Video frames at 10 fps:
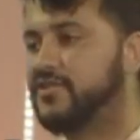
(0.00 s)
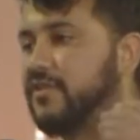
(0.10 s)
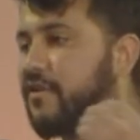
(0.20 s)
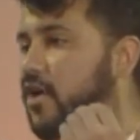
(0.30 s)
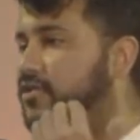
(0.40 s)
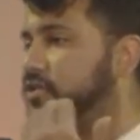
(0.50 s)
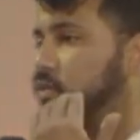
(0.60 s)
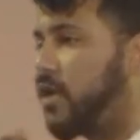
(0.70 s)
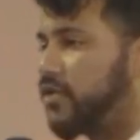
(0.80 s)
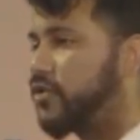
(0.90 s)
To fall into
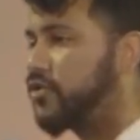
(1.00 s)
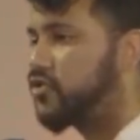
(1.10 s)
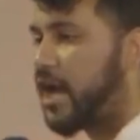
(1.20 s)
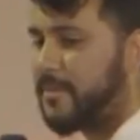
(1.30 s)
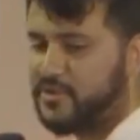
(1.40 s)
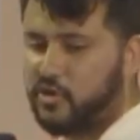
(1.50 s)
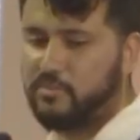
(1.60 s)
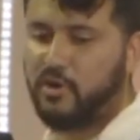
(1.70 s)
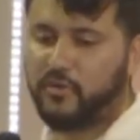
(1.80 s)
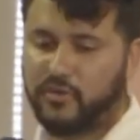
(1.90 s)
one of those traps or
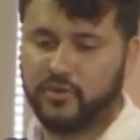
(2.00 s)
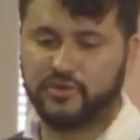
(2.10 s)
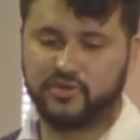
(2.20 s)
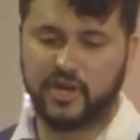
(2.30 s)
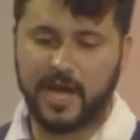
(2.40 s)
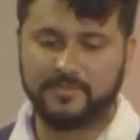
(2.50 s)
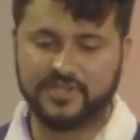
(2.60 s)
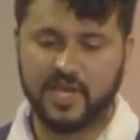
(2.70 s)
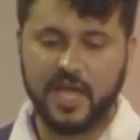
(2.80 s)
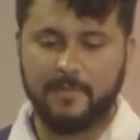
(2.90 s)
both of those traps,